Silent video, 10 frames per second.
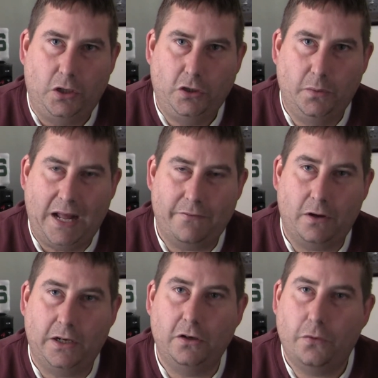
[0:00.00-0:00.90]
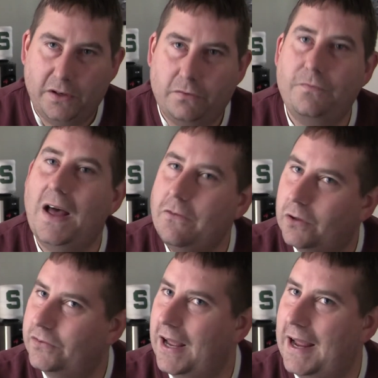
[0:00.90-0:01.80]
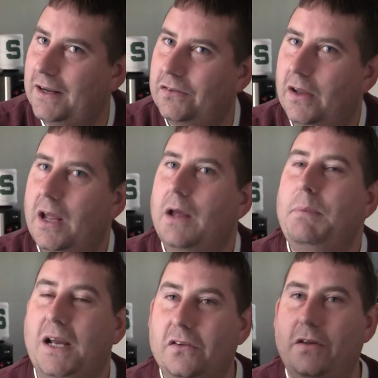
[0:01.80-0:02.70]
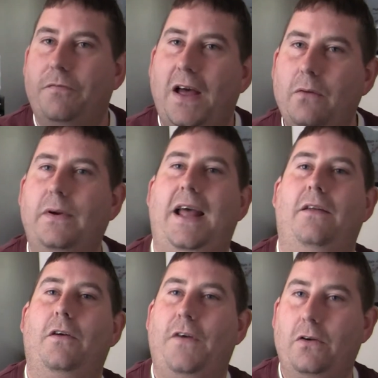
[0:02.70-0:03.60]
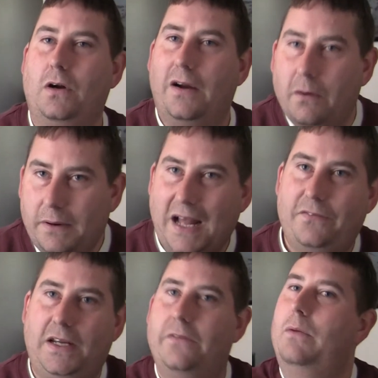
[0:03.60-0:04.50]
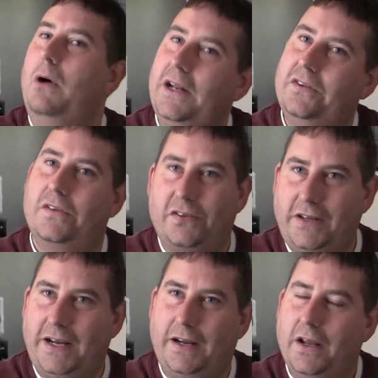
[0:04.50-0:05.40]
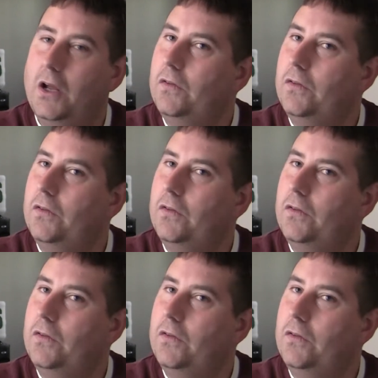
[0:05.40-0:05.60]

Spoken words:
you would have an increased federal tax, because the federal government would have to give the money to the state.